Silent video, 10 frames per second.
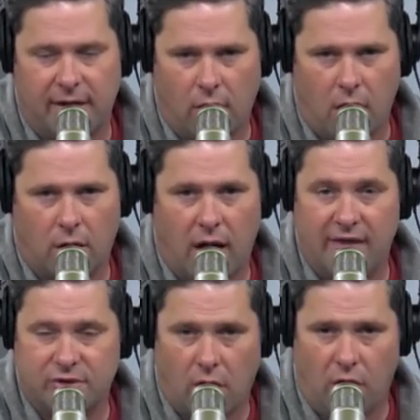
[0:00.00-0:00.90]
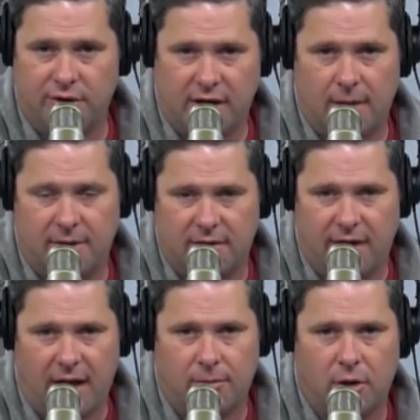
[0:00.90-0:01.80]
their autographs are only going to be
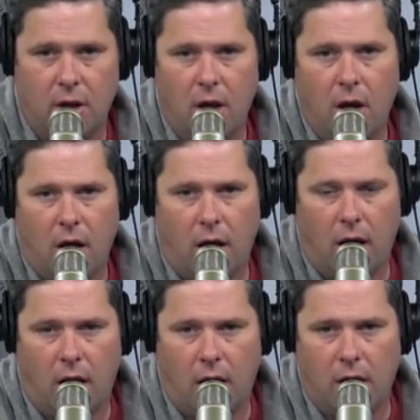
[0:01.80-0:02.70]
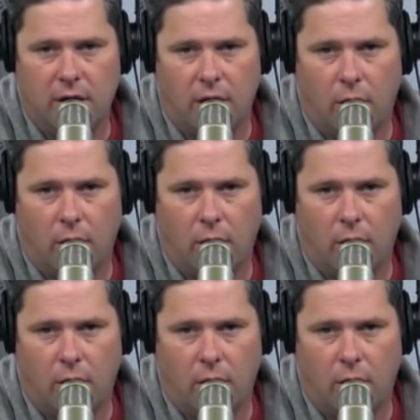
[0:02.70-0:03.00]
available, with